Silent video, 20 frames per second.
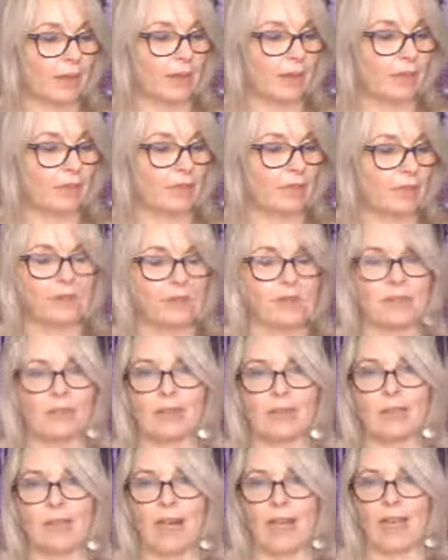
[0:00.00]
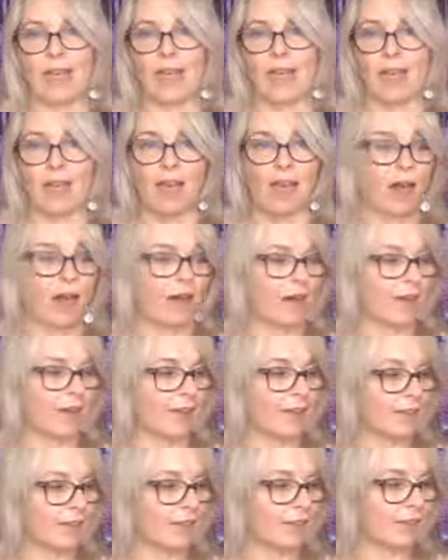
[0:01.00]
recently where
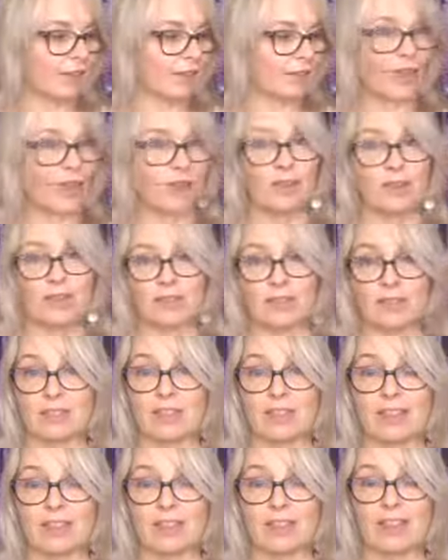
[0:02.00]
I had noticed